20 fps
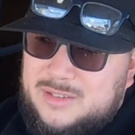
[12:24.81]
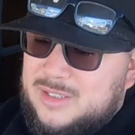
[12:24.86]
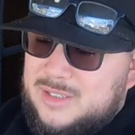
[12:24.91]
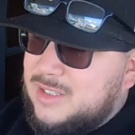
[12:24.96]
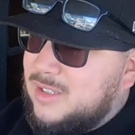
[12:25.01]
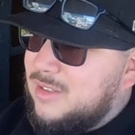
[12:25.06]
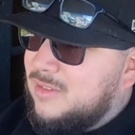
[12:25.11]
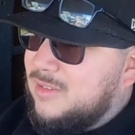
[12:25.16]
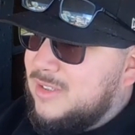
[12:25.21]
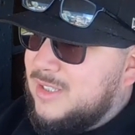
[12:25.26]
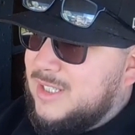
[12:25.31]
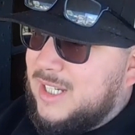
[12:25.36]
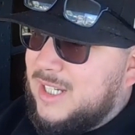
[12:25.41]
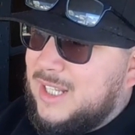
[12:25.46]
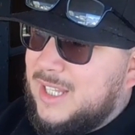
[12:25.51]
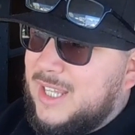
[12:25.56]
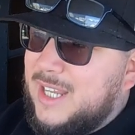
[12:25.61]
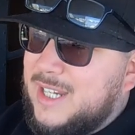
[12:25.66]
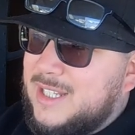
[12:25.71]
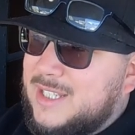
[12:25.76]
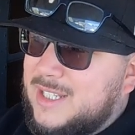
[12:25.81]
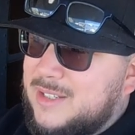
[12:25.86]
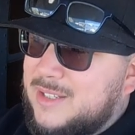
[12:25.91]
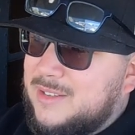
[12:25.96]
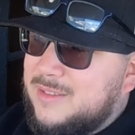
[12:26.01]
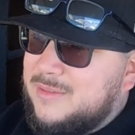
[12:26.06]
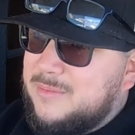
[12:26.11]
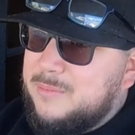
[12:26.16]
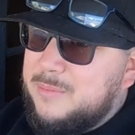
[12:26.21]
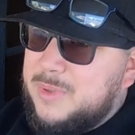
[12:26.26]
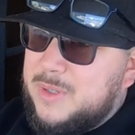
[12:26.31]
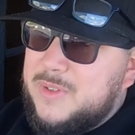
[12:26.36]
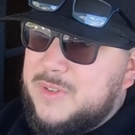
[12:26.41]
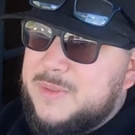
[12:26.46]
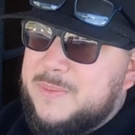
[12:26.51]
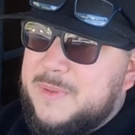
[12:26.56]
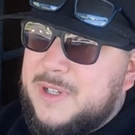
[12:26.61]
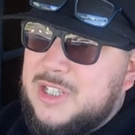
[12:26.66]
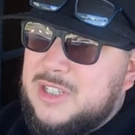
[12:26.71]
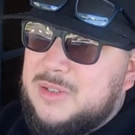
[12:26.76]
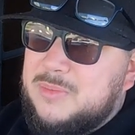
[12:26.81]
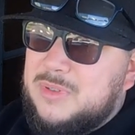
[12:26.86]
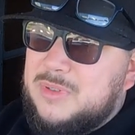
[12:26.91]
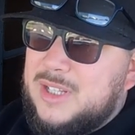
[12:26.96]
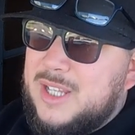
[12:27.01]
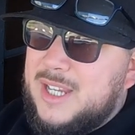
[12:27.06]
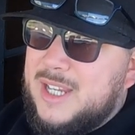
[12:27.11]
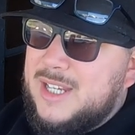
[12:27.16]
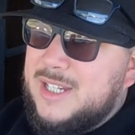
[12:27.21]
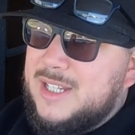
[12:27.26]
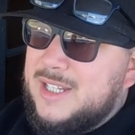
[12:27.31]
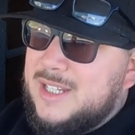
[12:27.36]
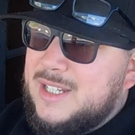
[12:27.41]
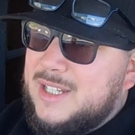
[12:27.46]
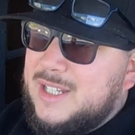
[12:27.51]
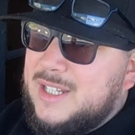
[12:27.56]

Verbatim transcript: you know neglect and be responsible at.